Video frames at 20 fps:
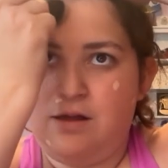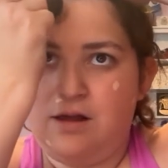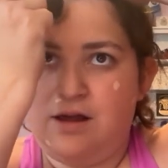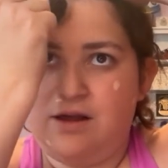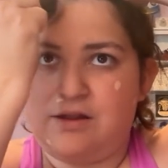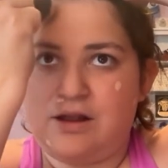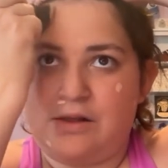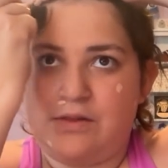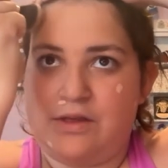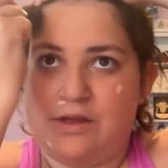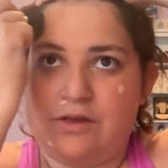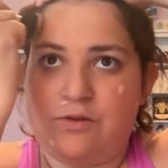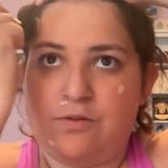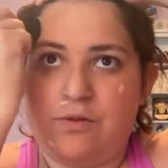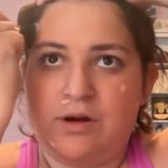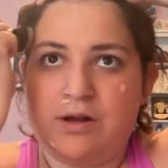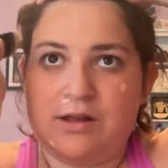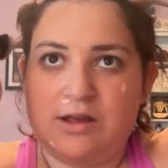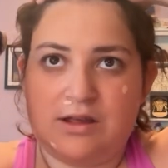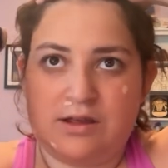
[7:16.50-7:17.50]
Again, this
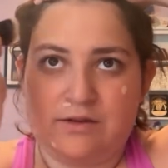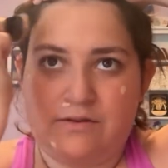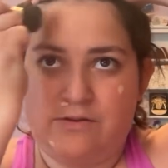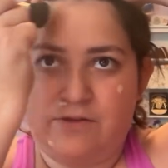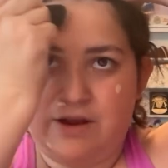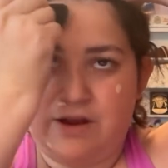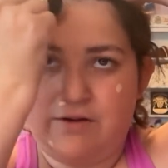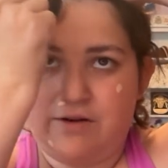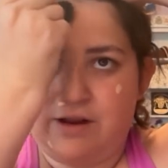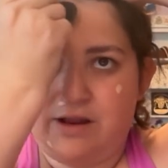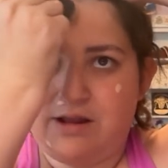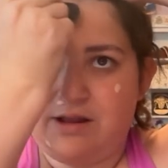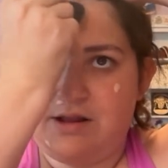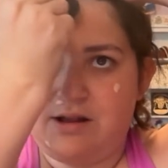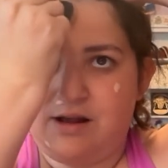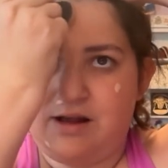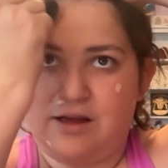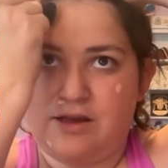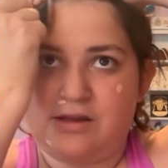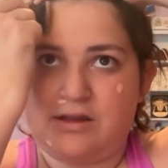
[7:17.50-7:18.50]
one is a very
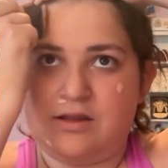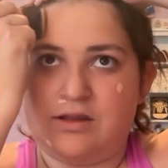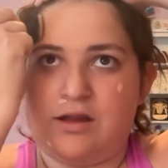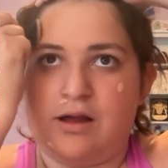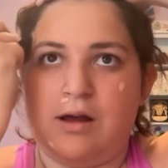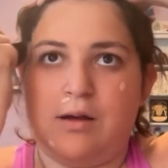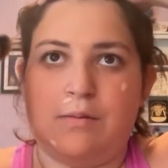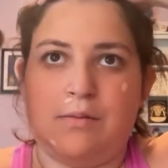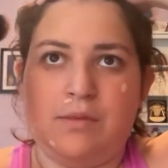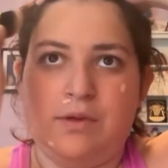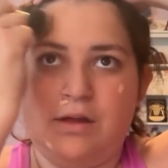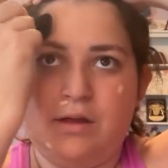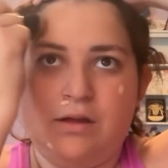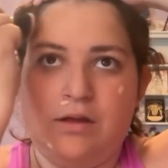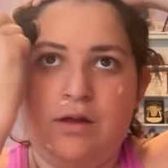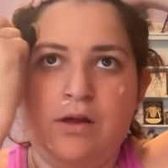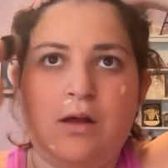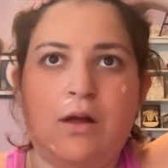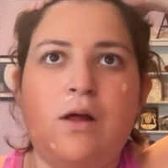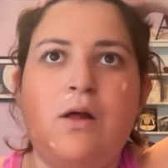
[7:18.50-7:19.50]
custom
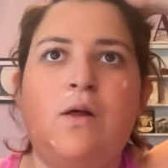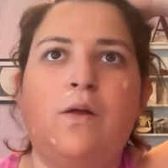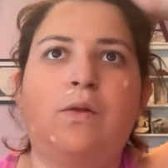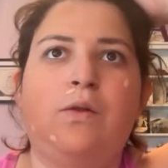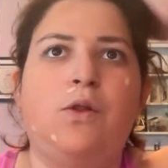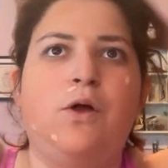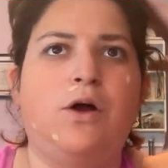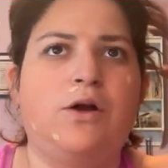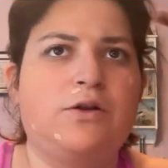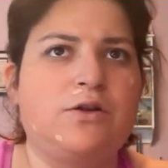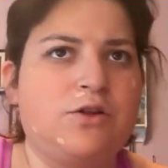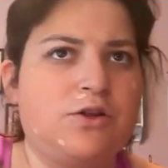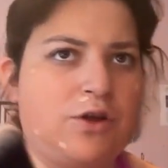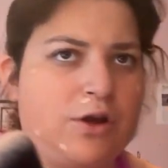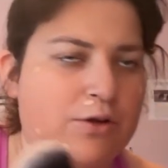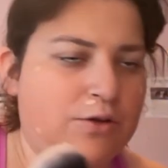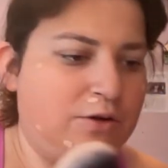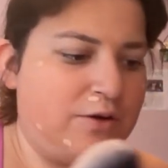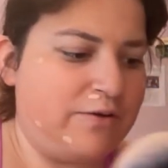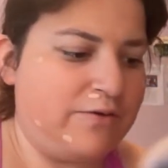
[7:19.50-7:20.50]
look,
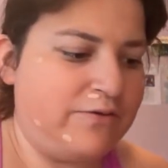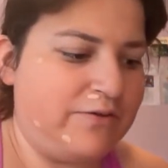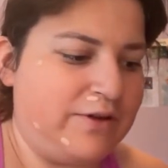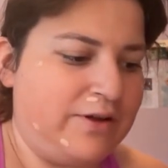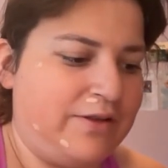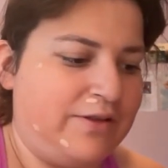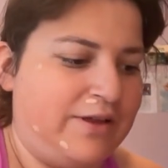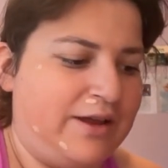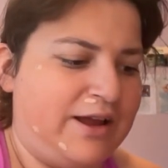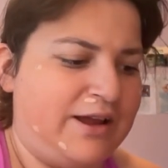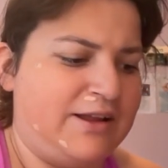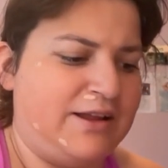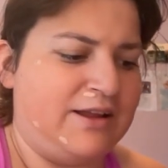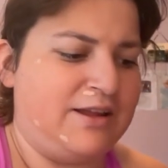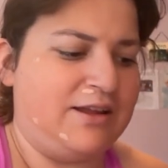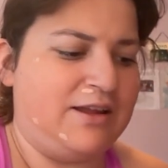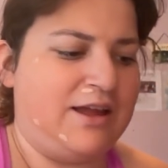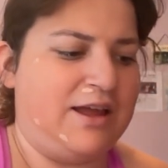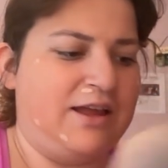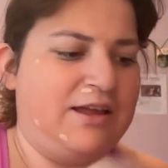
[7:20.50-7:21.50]
so don't feel like
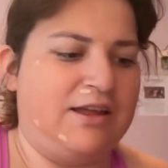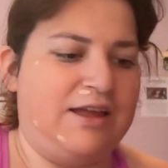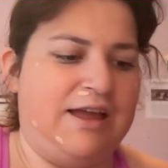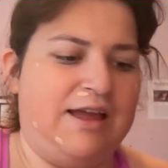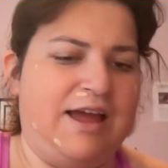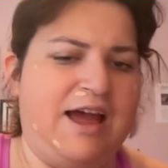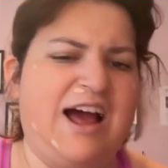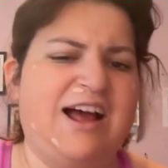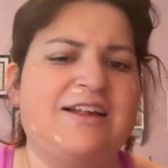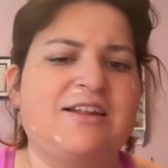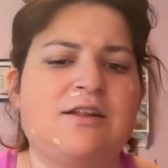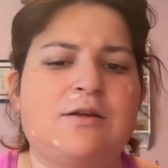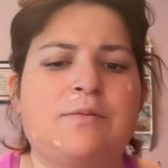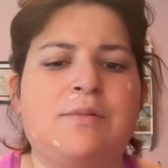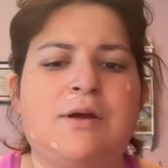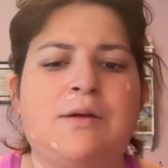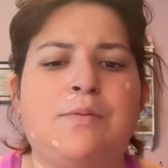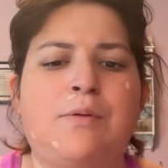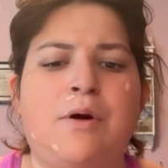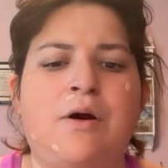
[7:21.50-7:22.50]
it has to
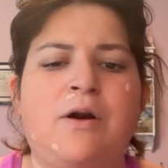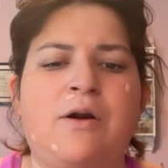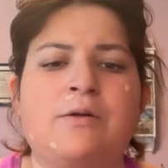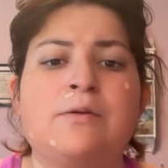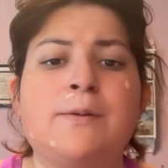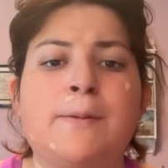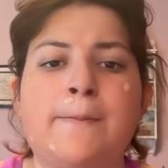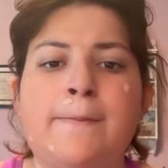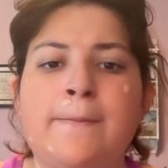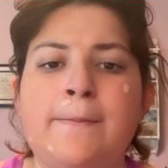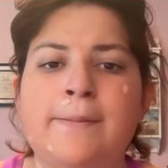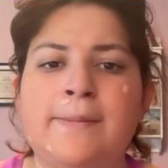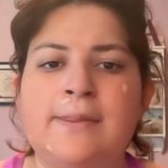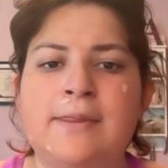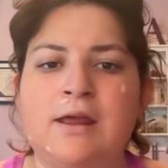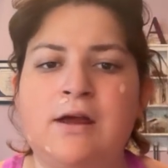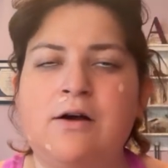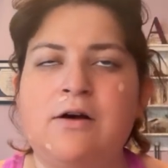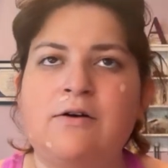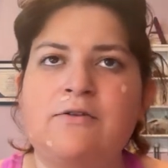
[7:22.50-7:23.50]
be part
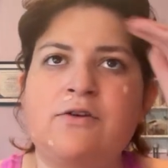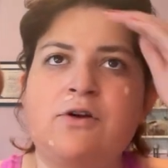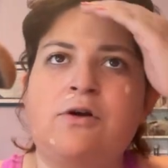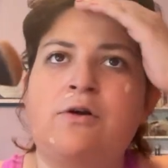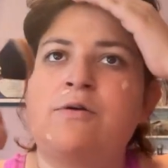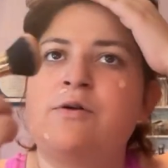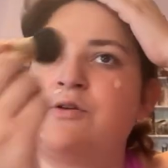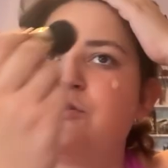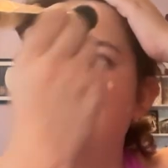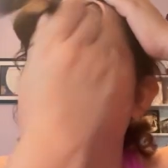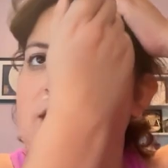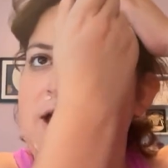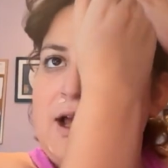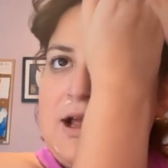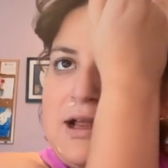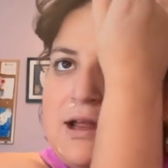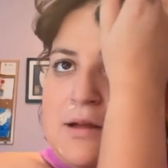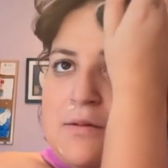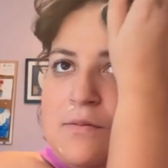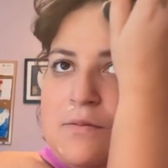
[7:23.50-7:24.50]
of your
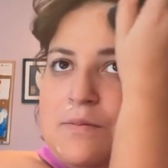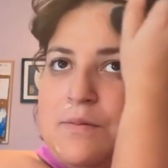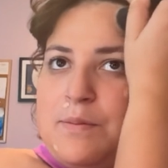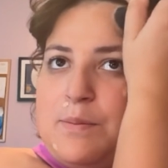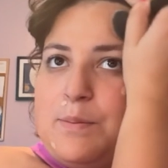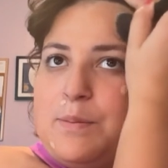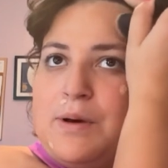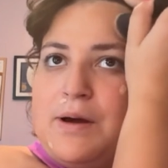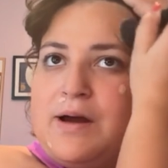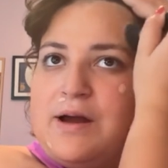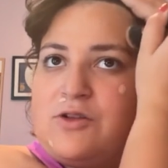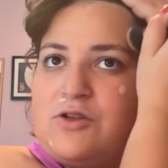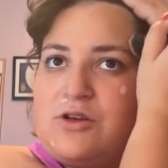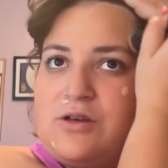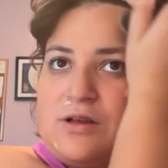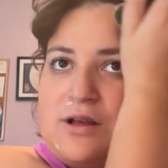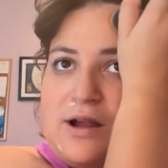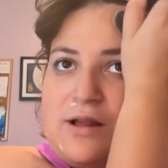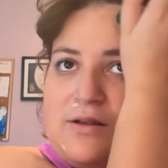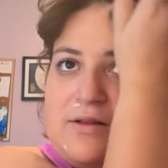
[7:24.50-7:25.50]
routine, but I
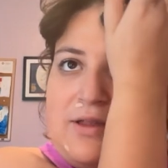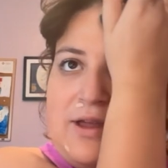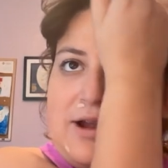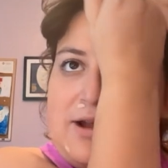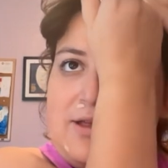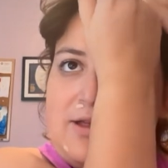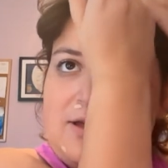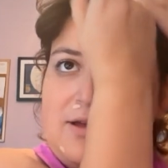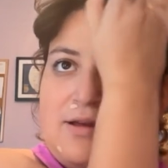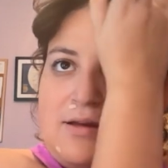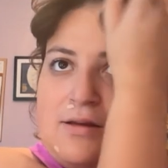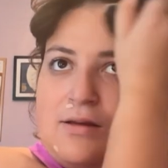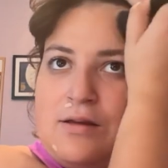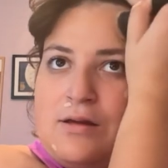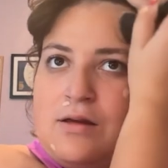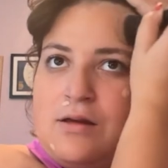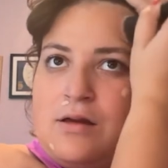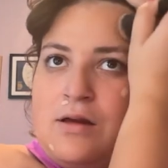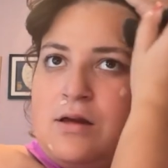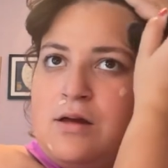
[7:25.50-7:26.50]
just kind of like to
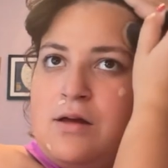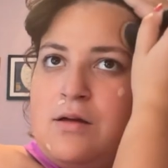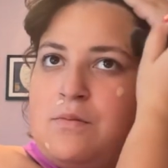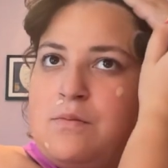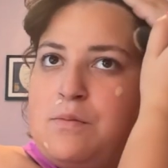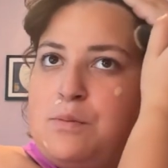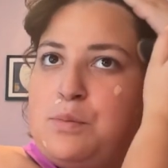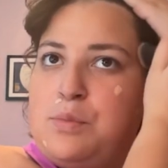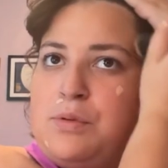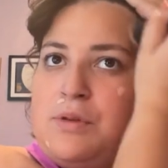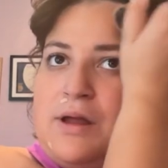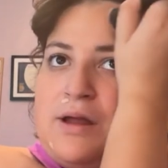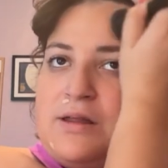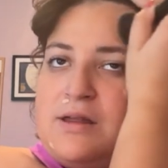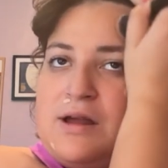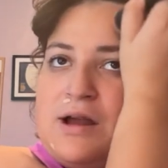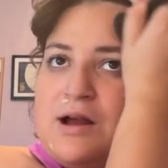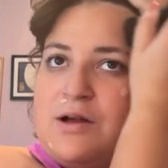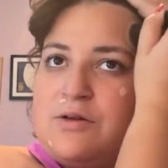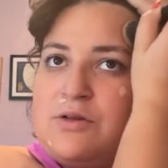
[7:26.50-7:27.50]
blend
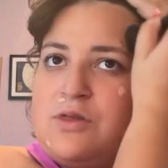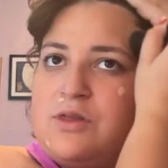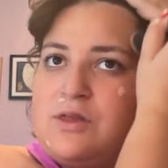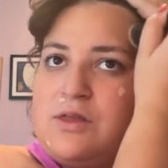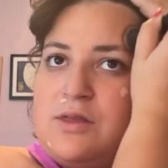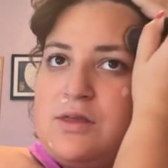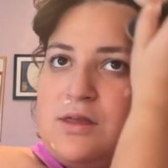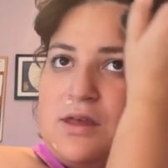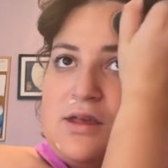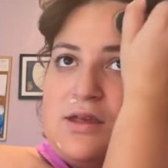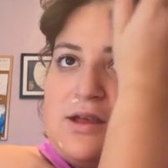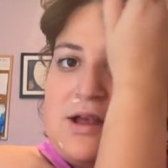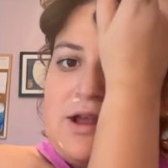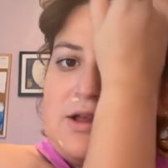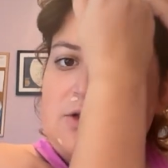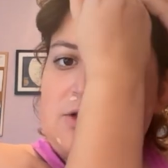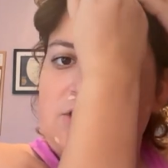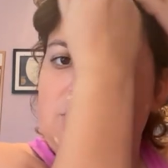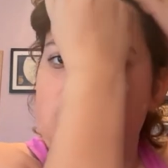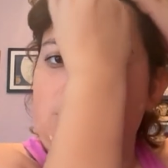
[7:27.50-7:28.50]
out the
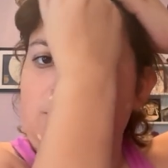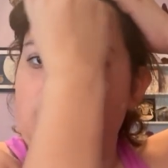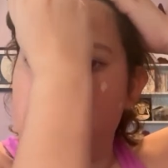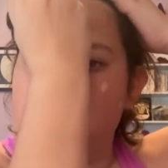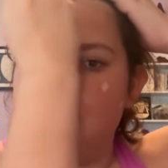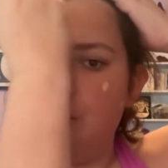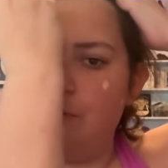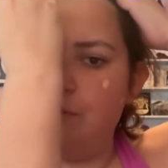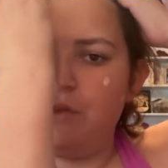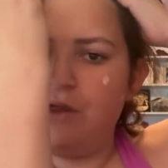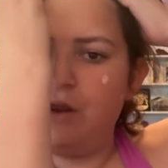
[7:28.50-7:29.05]
skin tones up